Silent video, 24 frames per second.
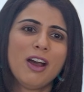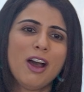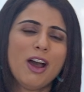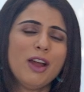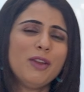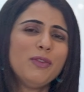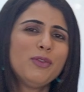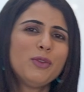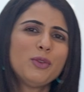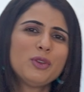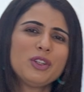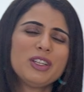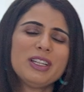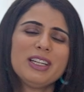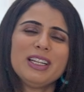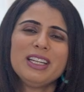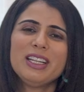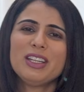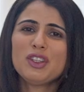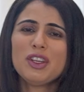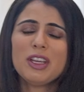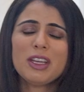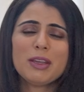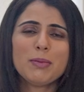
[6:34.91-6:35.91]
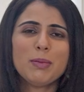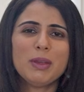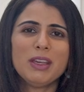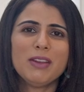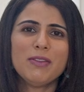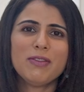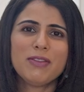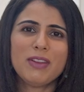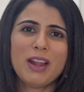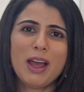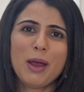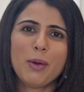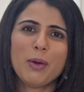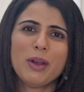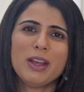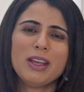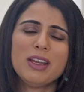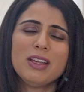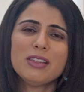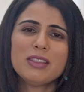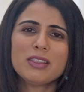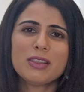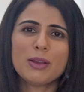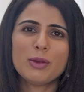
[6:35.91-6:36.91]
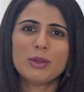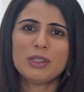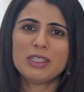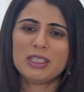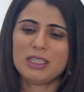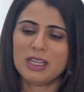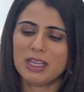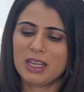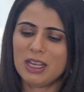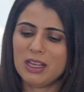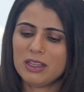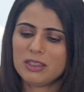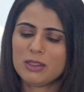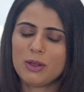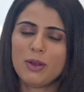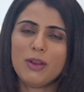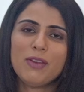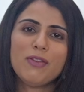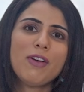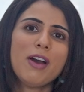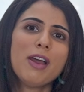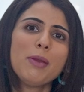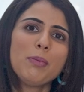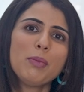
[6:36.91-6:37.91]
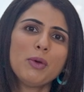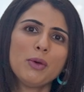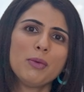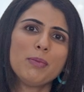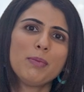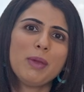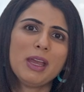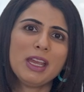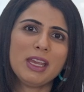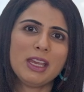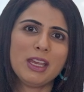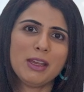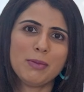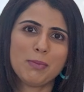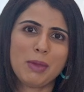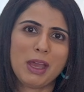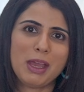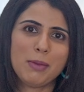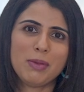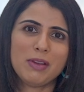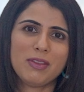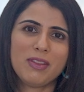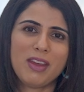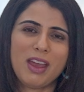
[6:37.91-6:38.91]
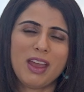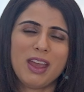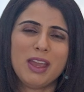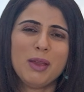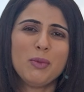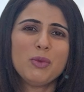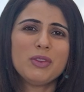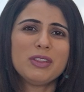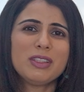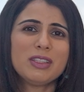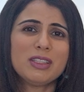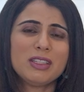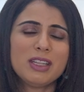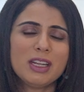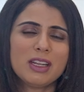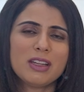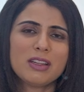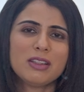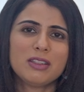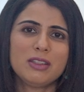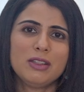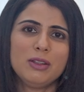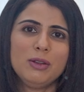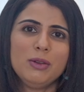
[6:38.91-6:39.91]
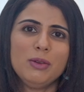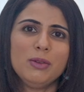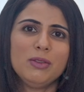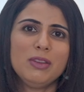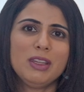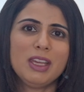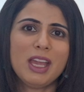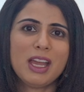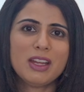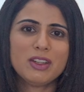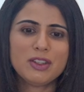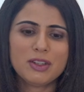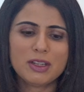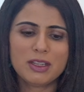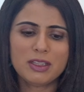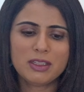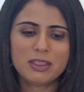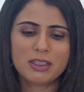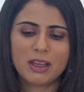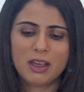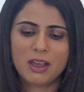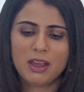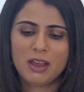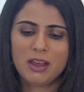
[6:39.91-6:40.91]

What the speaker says: Unfortunately, chickpea flour is so sticky, so if I put baking paper there, it would stick to the edges.